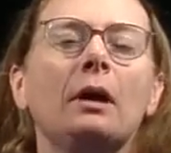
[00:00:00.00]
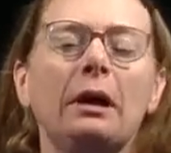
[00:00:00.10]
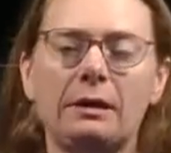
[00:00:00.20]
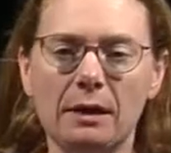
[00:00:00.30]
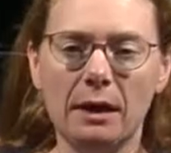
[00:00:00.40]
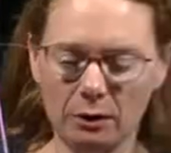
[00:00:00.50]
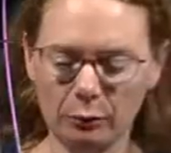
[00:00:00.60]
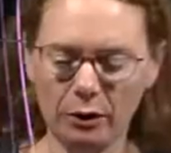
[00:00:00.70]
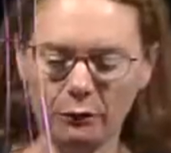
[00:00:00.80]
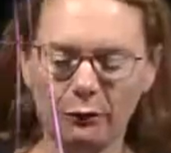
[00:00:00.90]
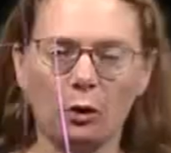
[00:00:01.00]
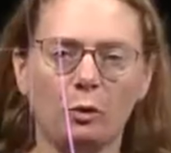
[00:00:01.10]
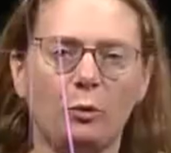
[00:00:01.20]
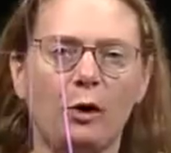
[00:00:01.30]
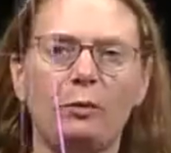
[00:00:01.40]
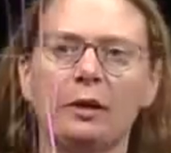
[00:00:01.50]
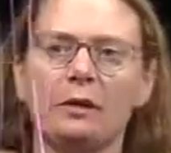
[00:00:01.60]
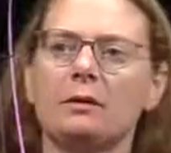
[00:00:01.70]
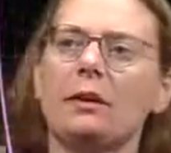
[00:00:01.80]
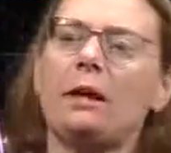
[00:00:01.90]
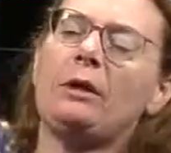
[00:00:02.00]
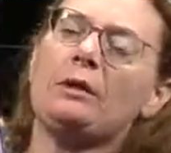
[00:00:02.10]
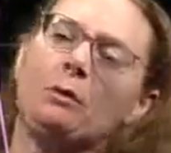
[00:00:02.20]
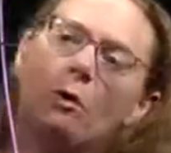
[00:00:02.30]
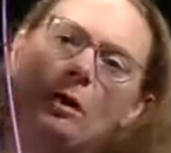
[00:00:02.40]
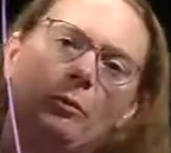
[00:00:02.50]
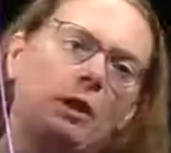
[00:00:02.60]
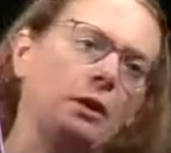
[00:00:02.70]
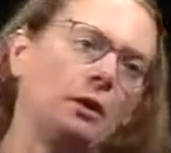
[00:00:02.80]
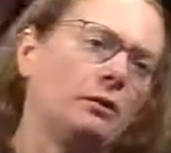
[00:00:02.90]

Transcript: It's not a real focal point because the light rays don't come in and get